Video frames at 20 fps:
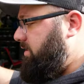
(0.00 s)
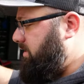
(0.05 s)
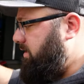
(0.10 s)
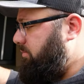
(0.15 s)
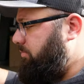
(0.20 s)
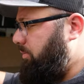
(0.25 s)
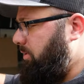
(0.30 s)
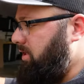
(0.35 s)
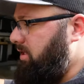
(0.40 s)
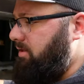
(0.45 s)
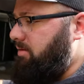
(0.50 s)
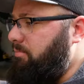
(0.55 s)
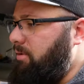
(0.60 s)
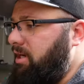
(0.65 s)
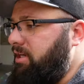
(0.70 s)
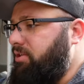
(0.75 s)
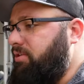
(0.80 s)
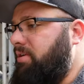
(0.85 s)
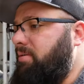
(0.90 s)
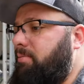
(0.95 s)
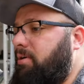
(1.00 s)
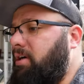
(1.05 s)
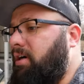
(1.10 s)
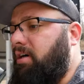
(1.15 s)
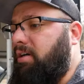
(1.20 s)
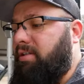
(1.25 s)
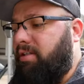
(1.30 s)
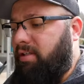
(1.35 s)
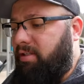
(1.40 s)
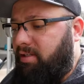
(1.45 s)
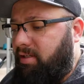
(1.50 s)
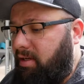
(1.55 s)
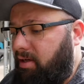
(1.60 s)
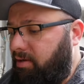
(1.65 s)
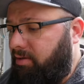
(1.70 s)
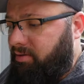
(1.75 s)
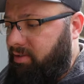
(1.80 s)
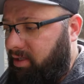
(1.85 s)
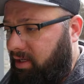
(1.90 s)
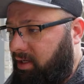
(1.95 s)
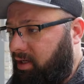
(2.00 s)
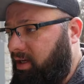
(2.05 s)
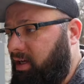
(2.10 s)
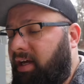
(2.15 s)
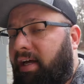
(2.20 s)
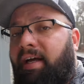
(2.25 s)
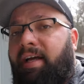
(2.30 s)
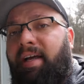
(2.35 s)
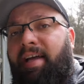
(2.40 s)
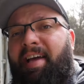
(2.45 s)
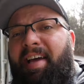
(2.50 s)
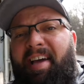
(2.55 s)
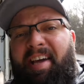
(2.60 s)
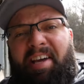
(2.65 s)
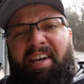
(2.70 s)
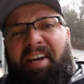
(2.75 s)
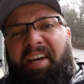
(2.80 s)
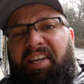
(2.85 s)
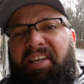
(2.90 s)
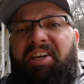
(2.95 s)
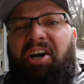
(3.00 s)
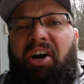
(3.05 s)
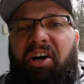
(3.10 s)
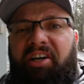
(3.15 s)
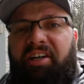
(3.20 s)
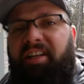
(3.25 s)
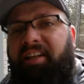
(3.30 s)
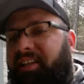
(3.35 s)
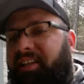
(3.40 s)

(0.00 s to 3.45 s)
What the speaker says: This has been my dream car since I was a young